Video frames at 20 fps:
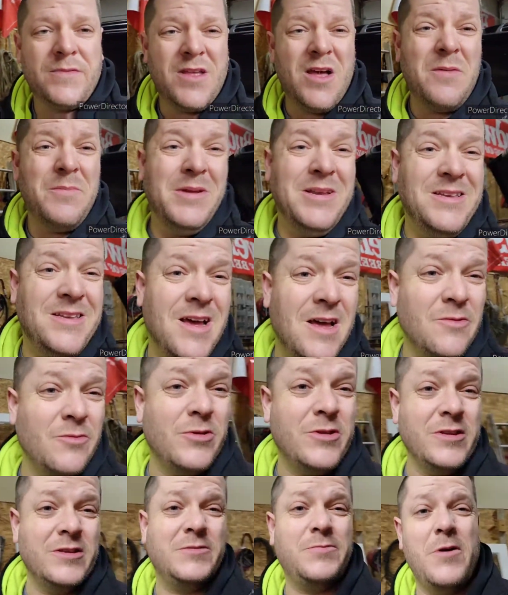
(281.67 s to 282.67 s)
I'll be done with
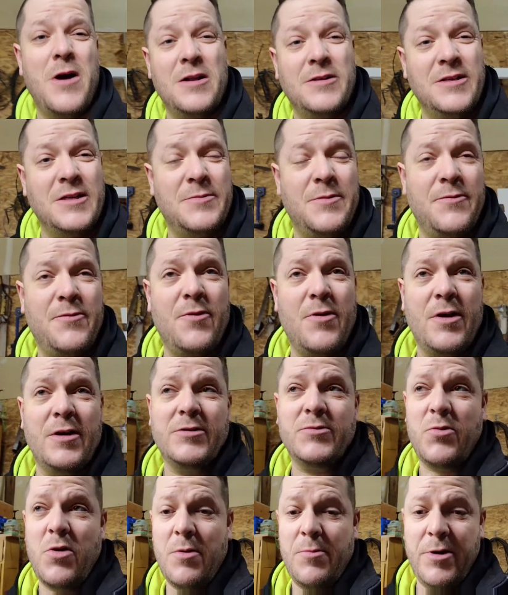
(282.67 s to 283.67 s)
this project before it
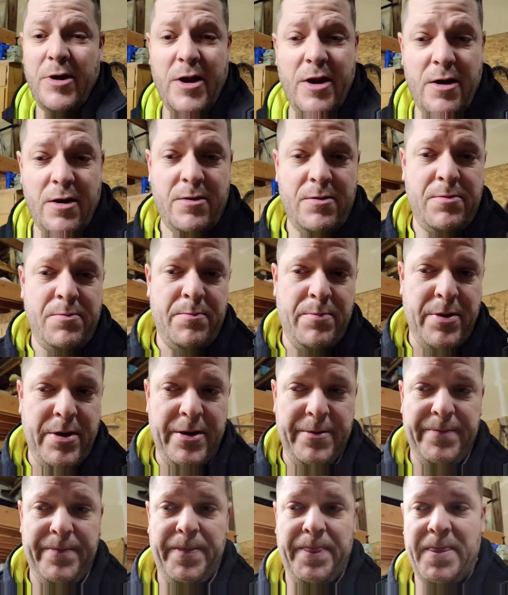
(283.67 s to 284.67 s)
gets warm in here.
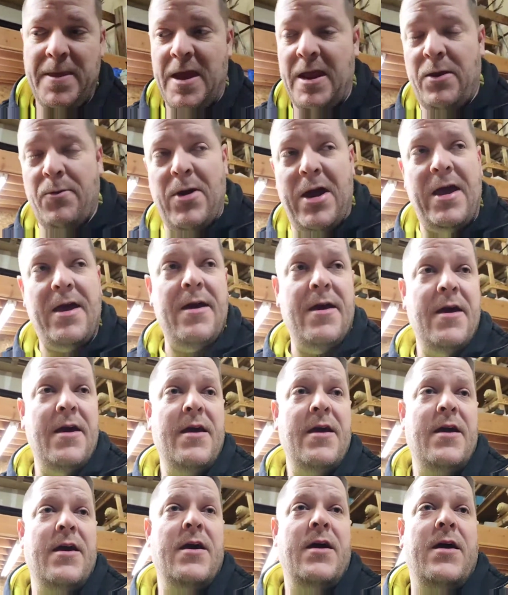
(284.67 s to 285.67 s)
But anyway,
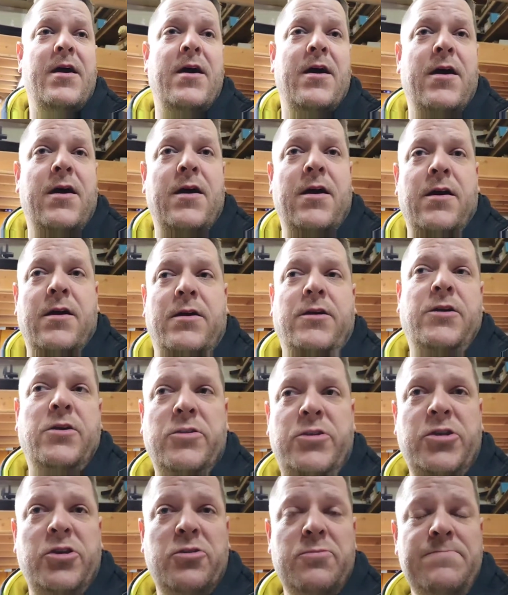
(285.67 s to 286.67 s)

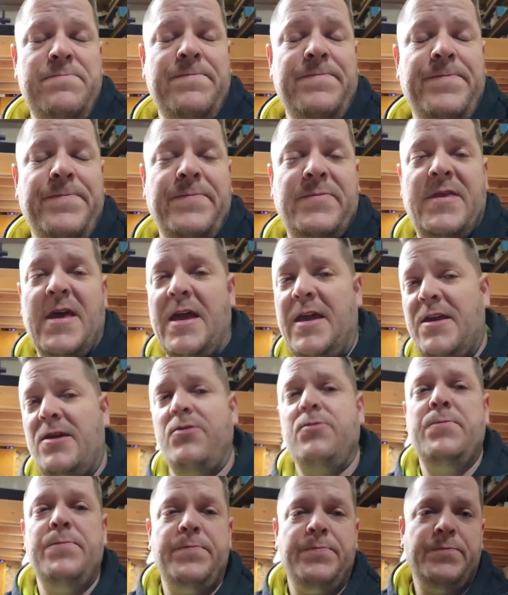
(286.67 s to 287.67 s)
YouTube, thank
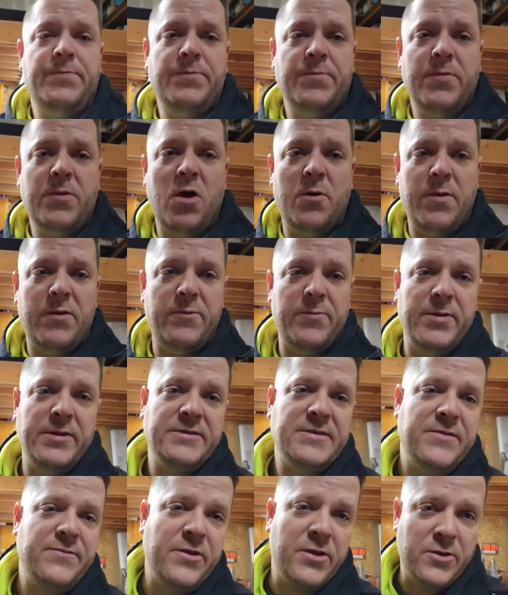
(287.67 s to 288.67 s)
you. Hope everybody's
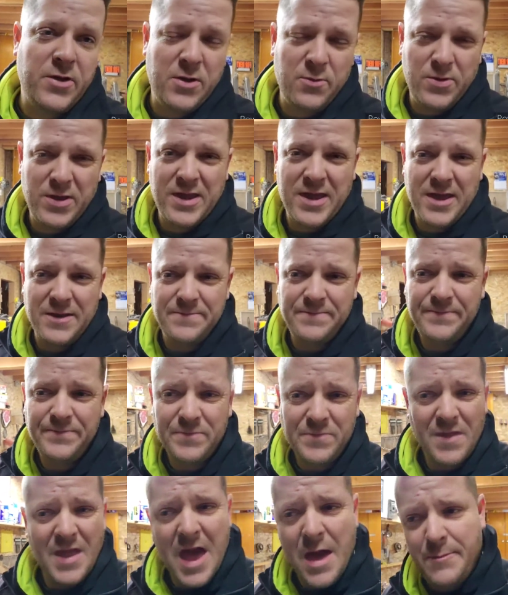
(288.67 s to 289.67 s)
having a great weekend.
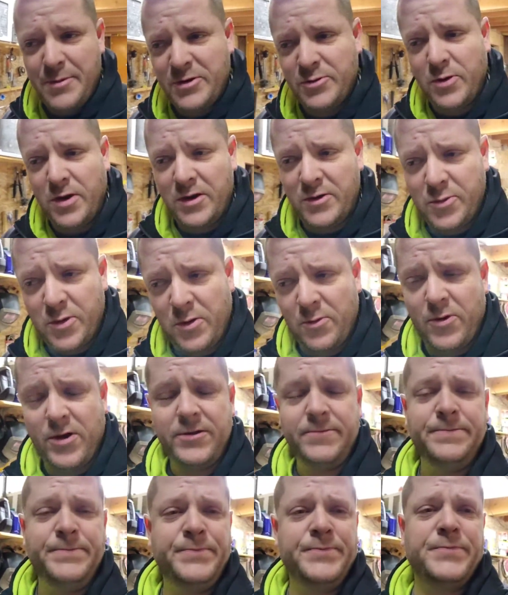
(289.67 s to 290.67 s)
Happy
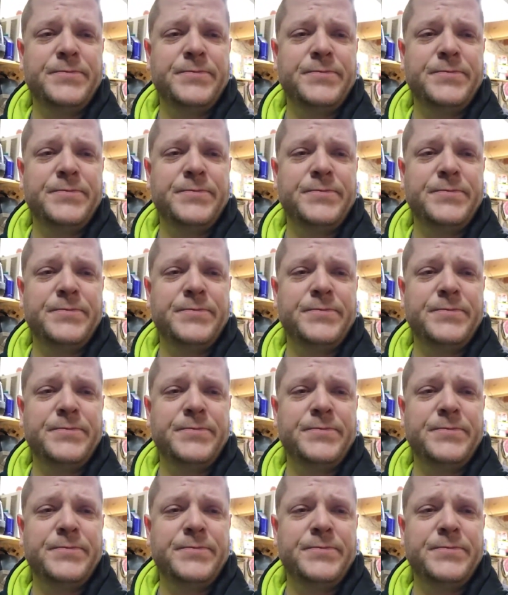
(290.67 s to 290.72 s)
2021.